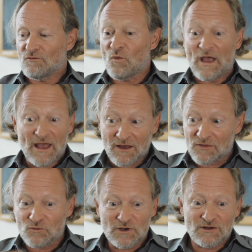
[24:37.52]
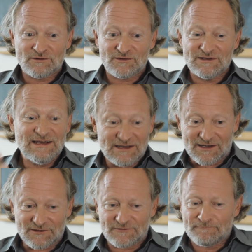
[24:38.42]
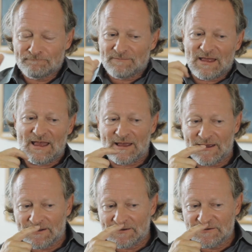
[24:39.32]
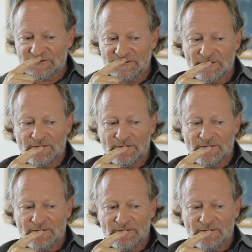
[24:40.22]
where the world is leading us. And